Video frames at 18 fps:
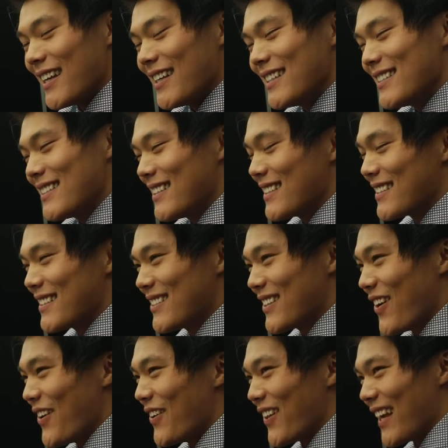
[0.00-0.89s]
He's just
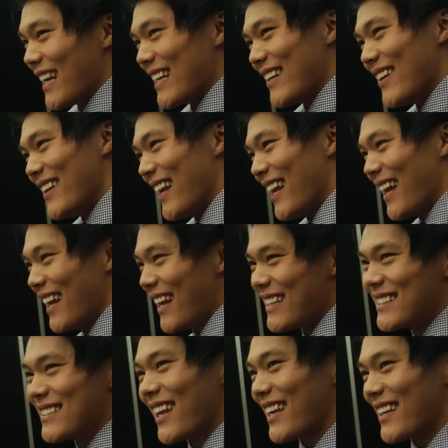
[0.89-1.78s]
so like
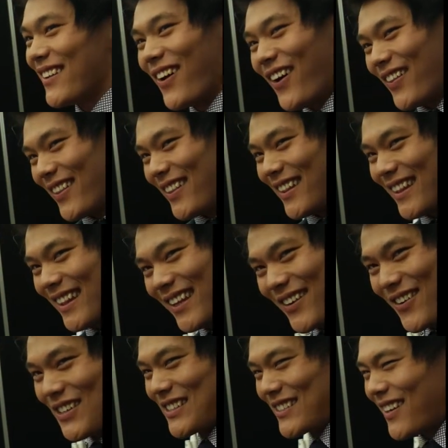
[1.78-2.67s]
it's like not the
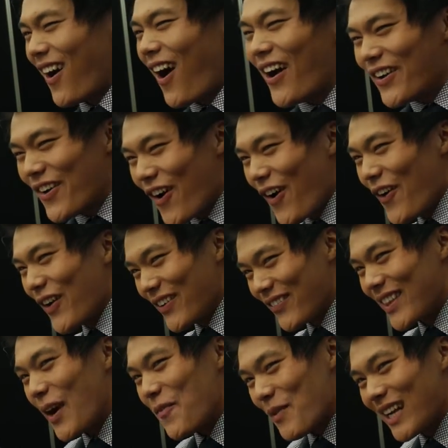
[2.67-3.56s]
Christian I know,
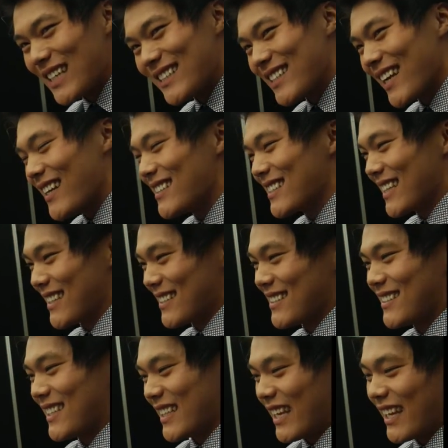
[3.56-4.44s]
if that makes sense,
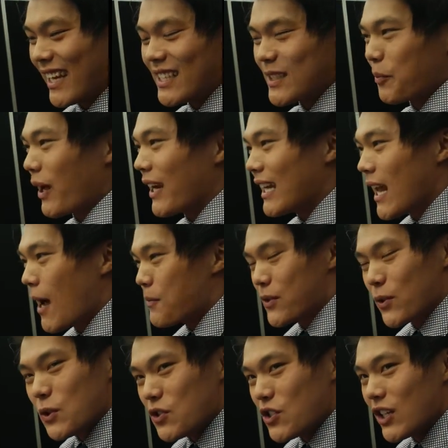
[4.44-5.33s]
because yeah. he's playing an
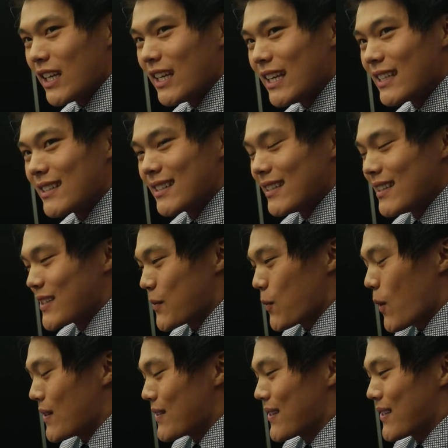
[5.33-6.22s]
absolute genius in this one.